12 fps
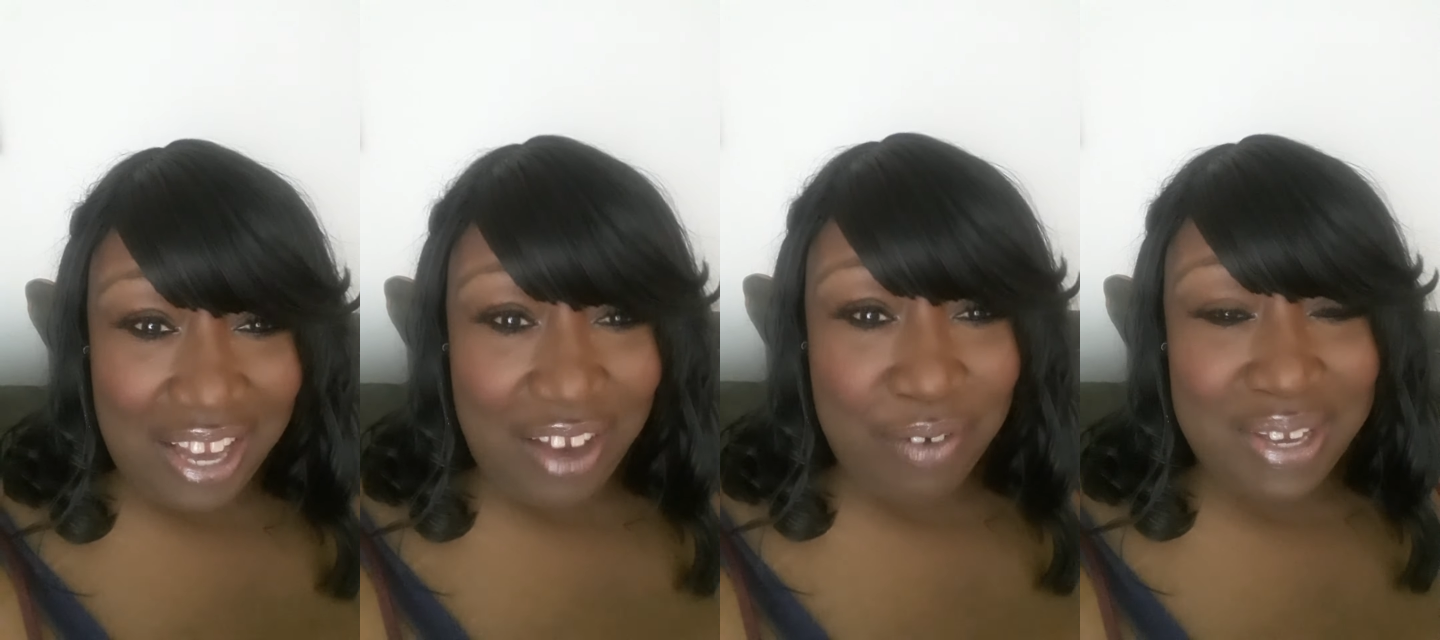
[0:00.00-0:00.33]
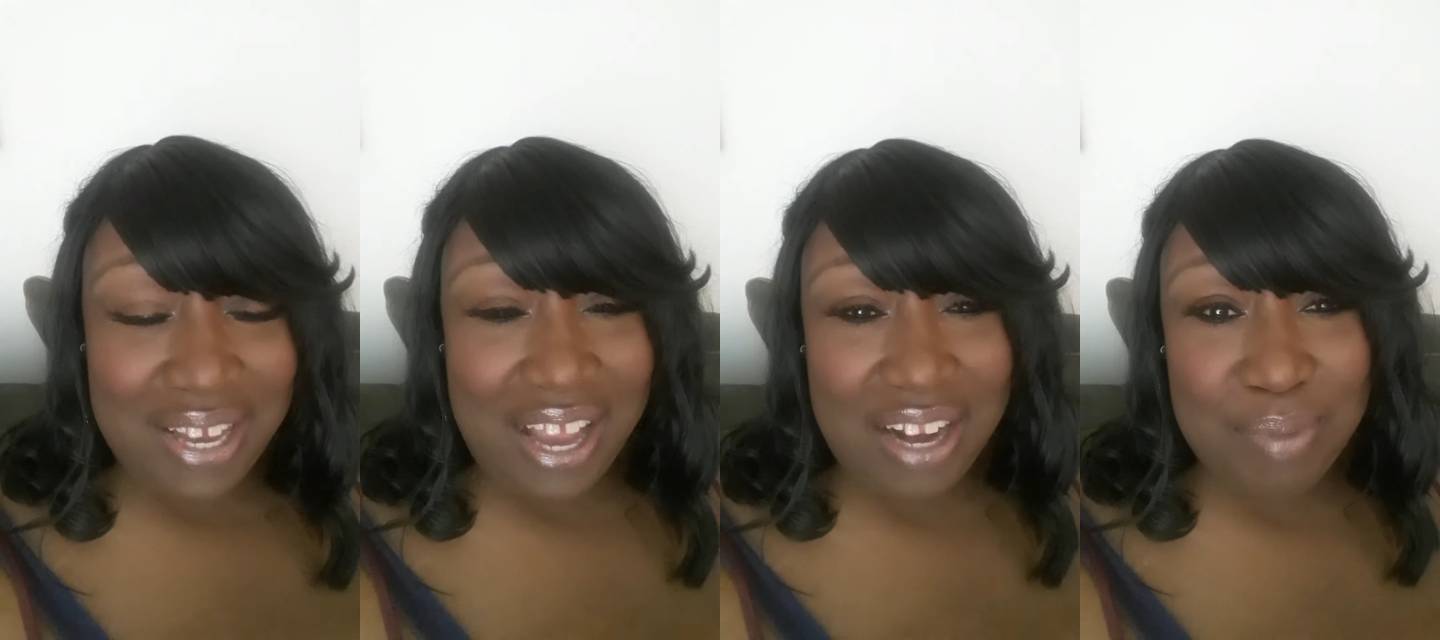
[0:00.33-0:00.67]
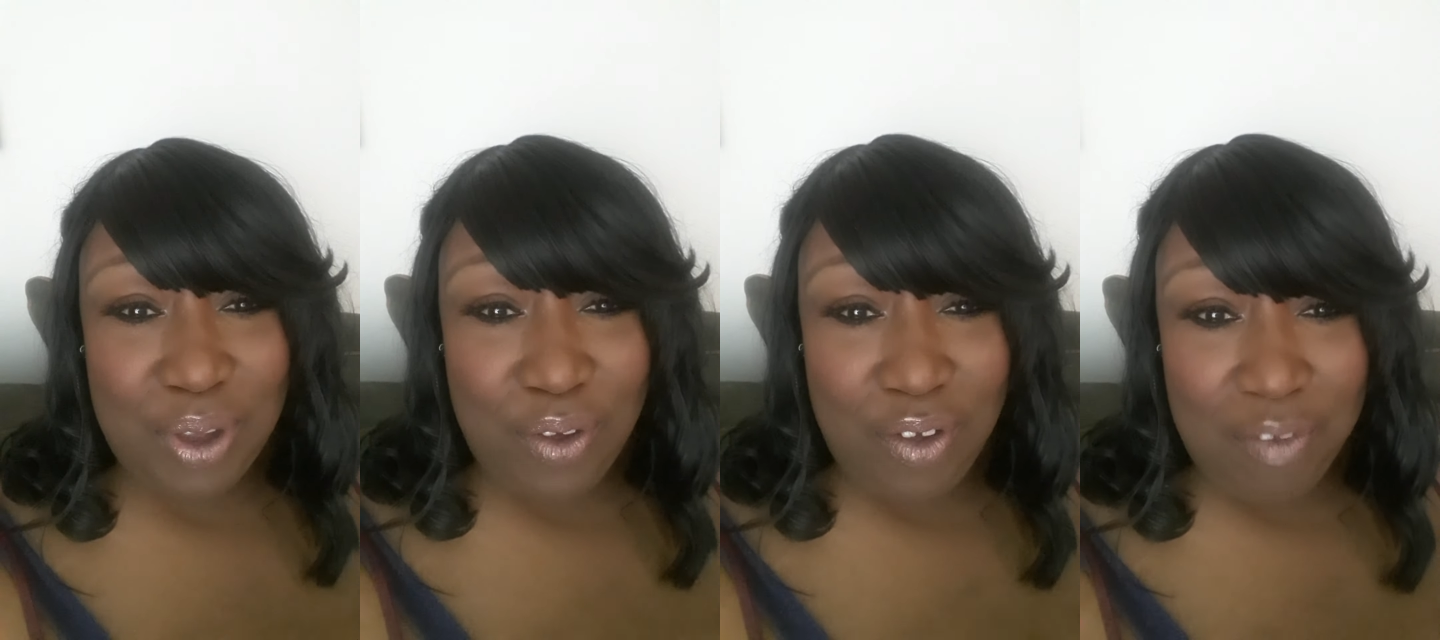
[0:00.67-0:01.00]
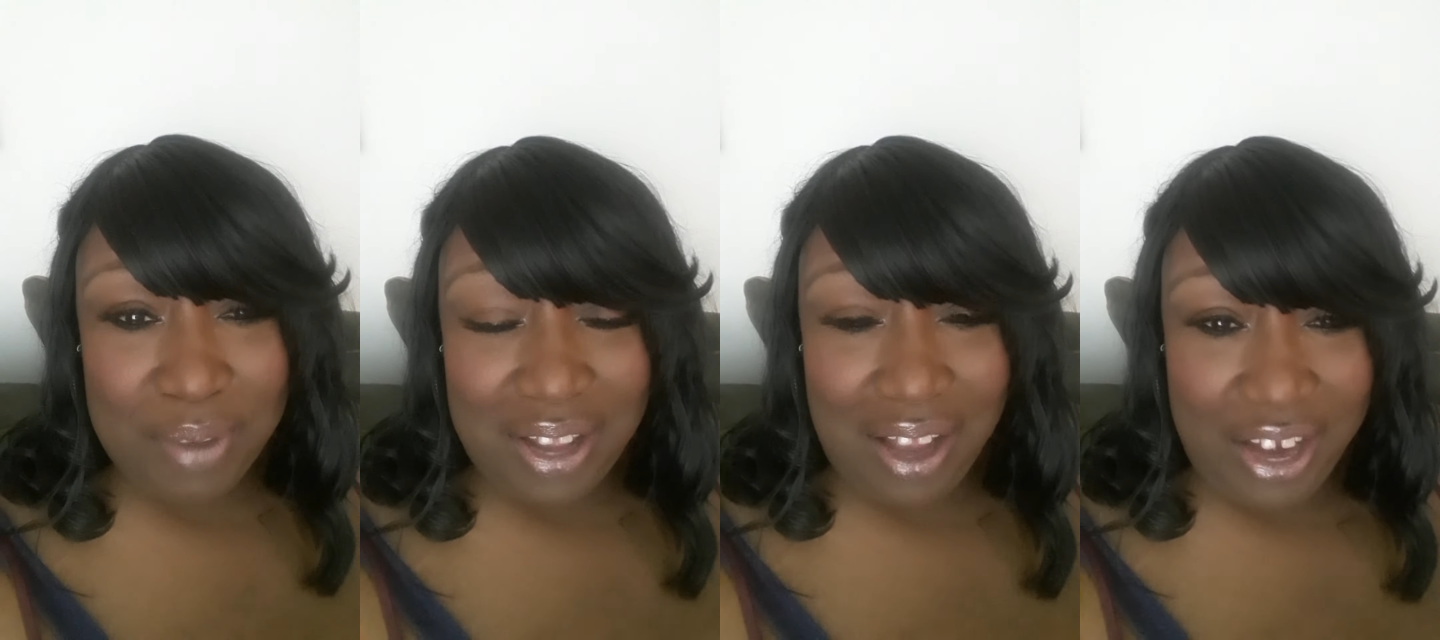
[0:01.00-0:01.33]
And we got him
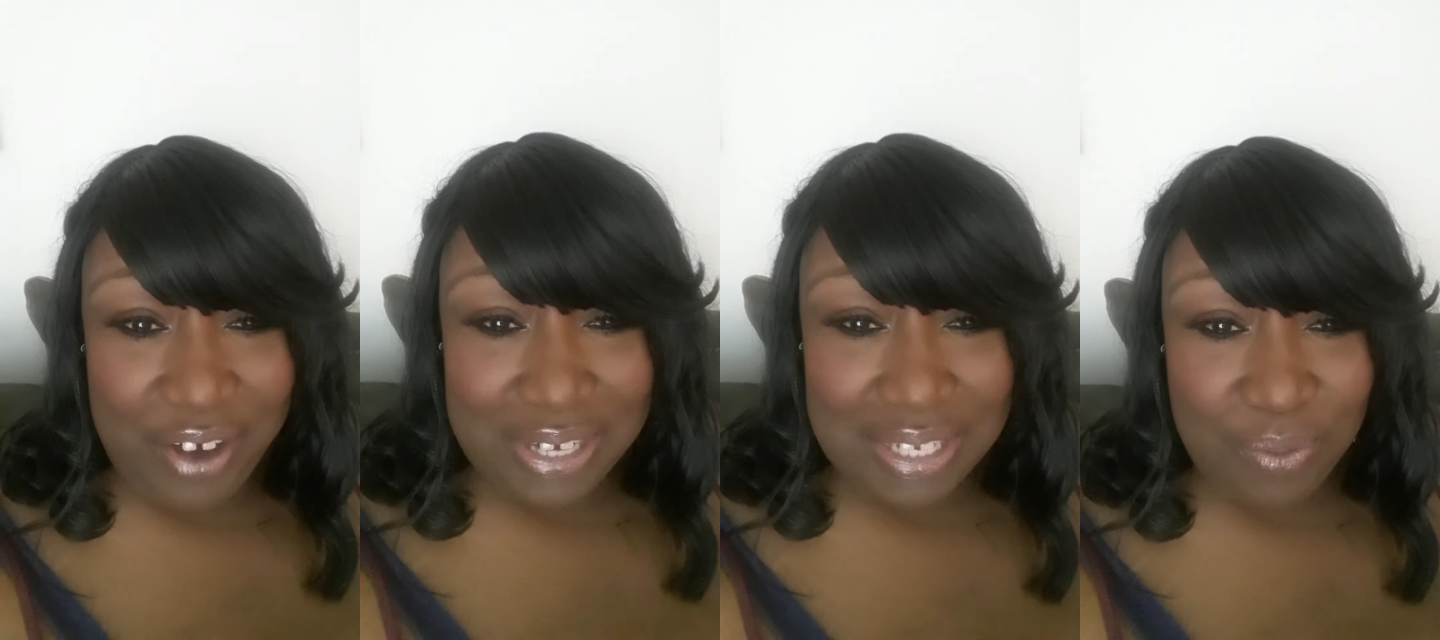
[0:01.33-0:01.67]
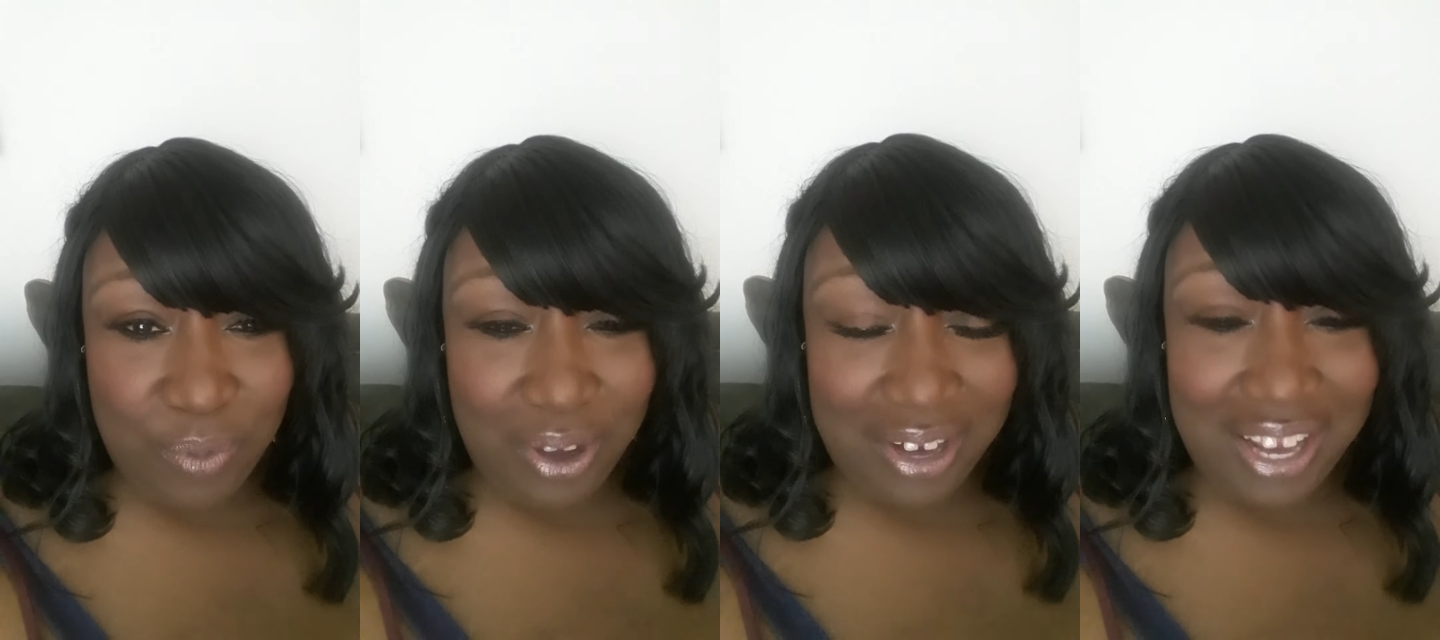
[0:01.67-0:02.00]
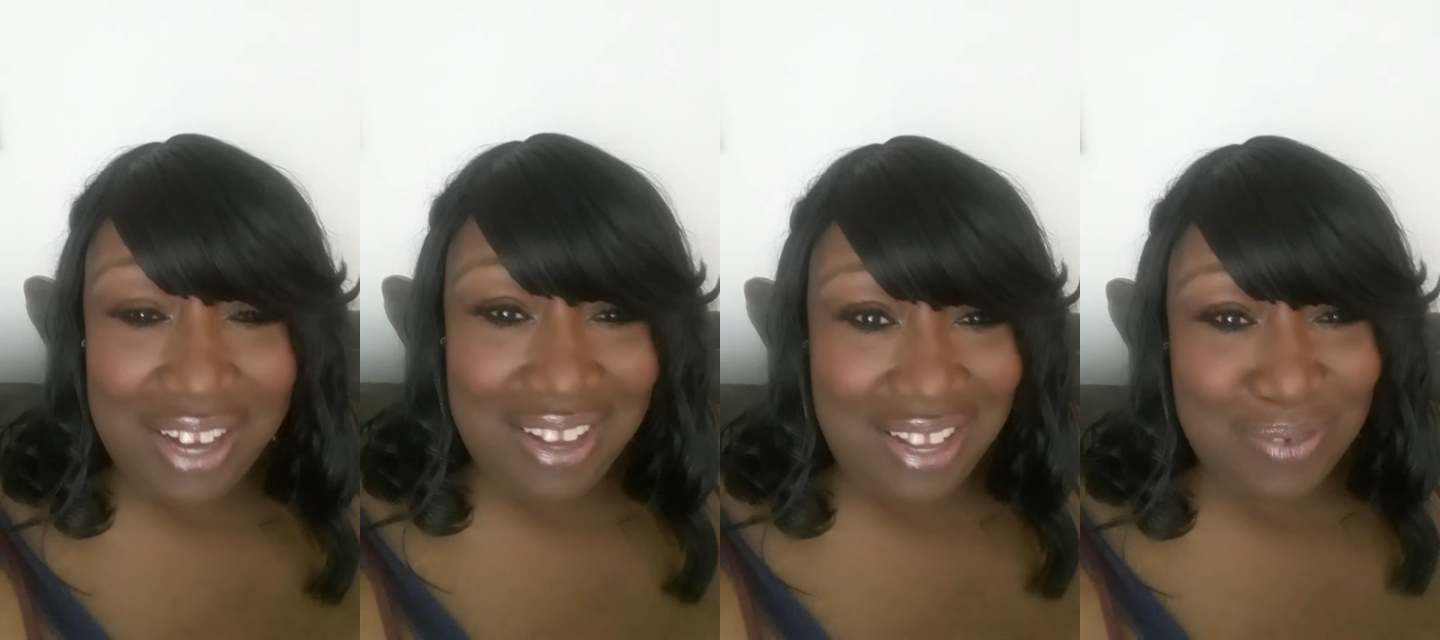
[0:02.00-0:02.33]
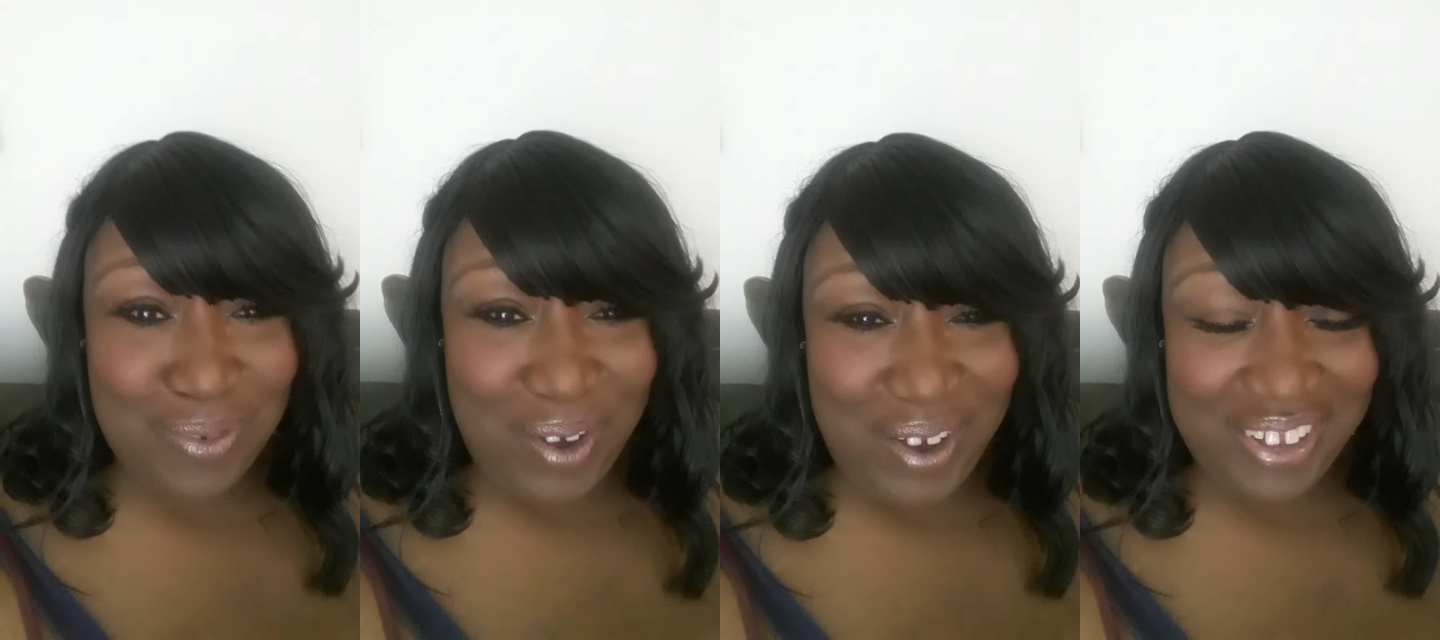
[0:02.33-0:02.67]
home and hired someone and he's
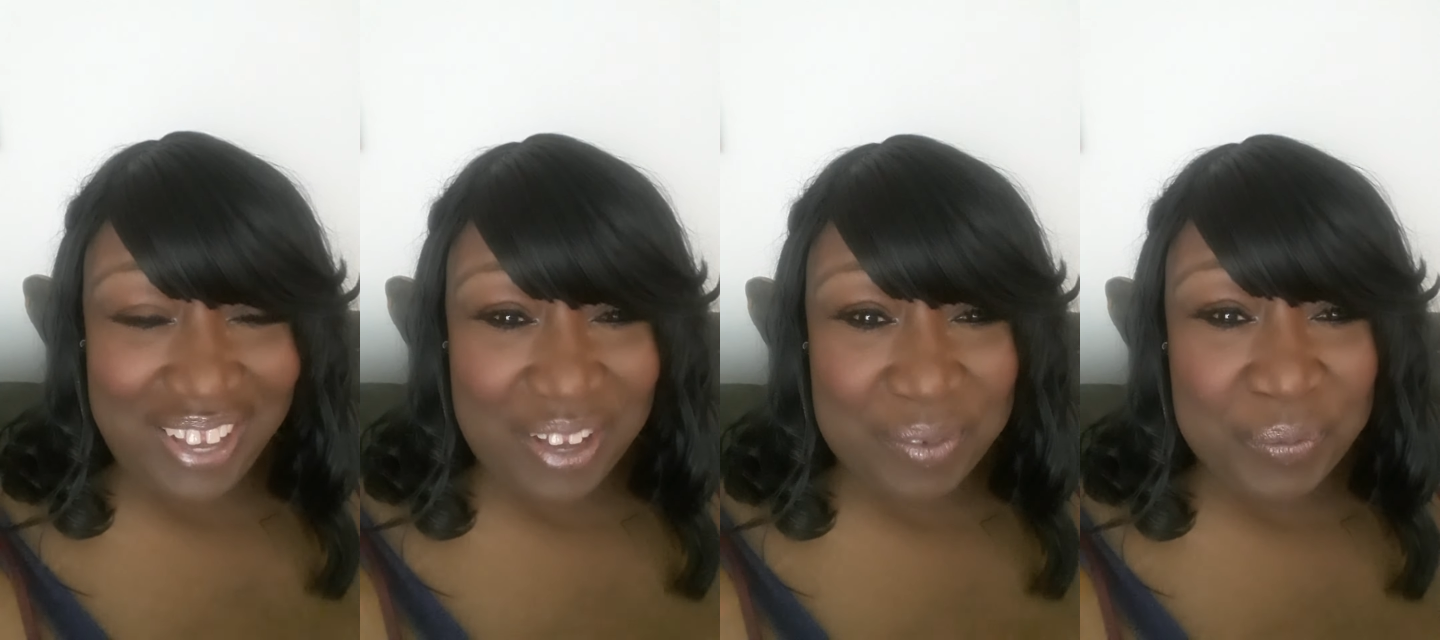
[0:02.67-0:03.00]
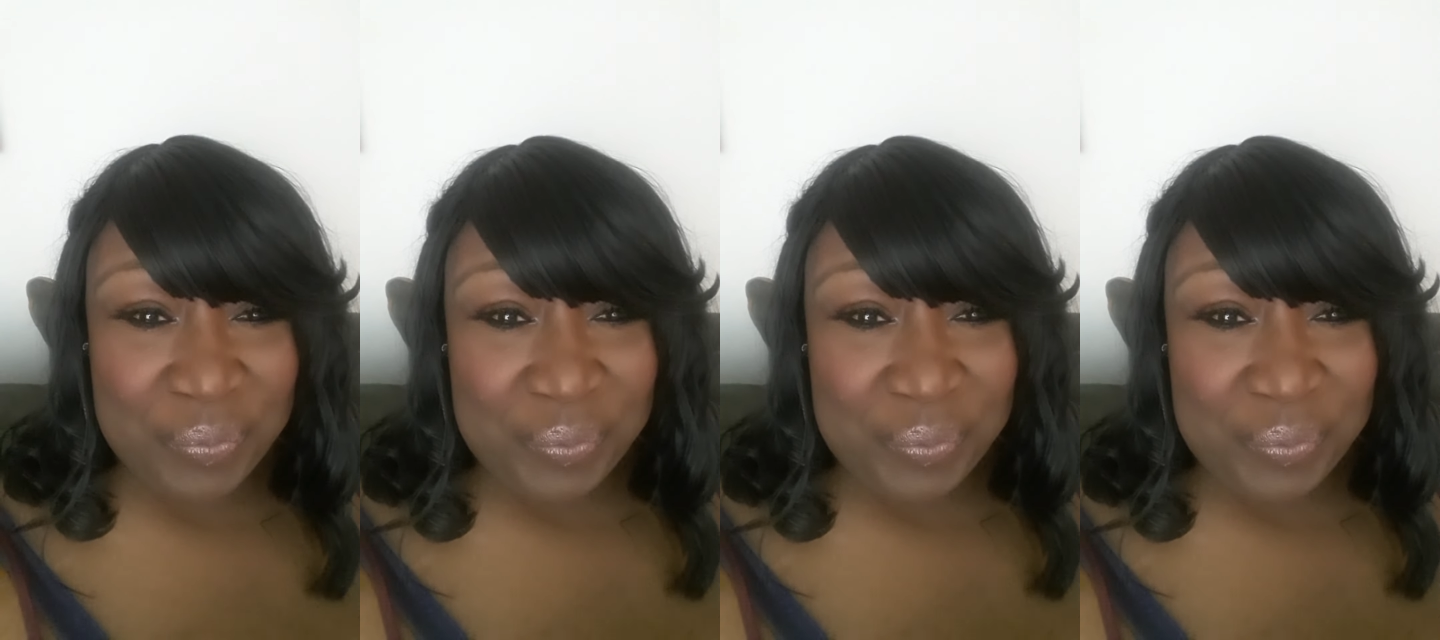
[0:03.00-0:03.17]
walking.